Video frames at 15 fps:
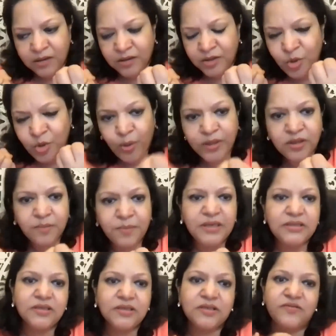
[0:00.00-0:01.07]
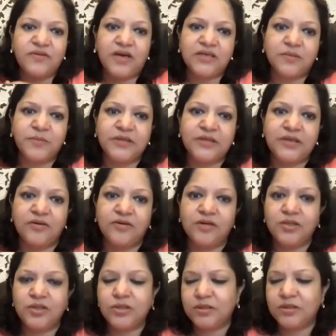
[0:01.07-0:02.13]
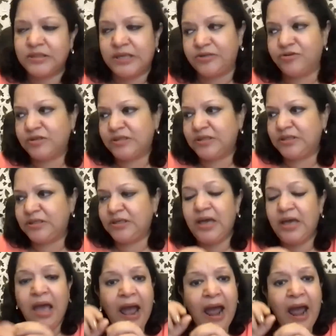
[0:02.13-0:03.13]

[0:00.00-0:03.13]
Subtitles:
knowing the basics of customer centricity